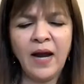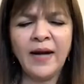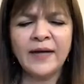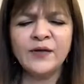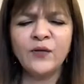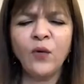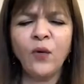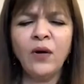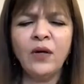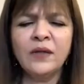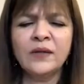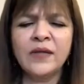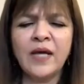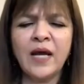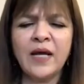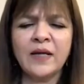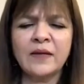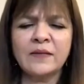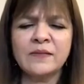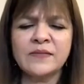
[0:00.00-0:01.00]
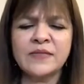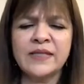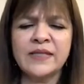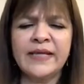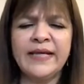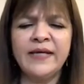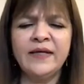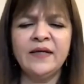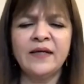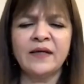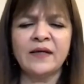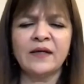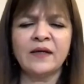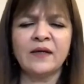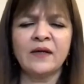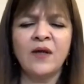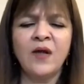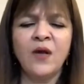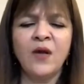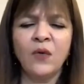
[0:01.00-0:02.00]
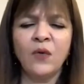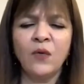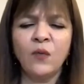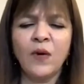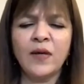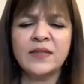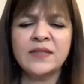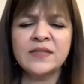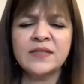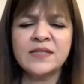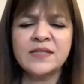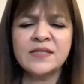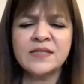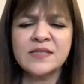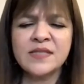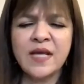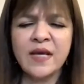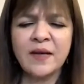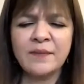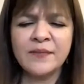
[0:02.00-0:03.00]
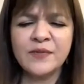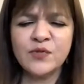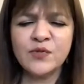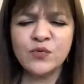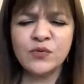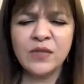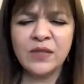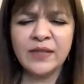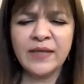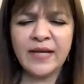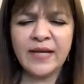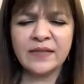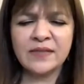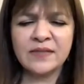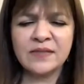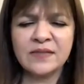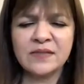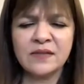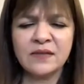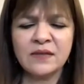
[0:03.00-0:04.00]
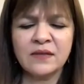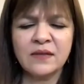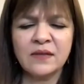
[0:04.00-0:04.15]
at all times leading one step to the next.